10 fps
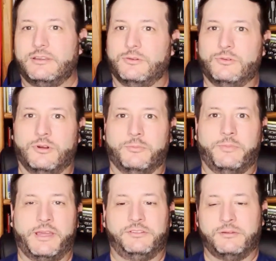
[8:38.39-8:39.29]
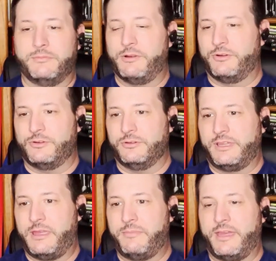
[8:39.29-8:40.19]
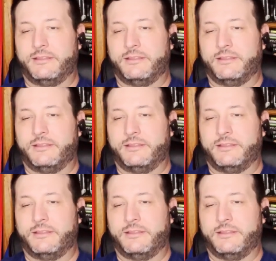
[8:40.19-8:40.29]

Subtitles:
Or by some miracle came back,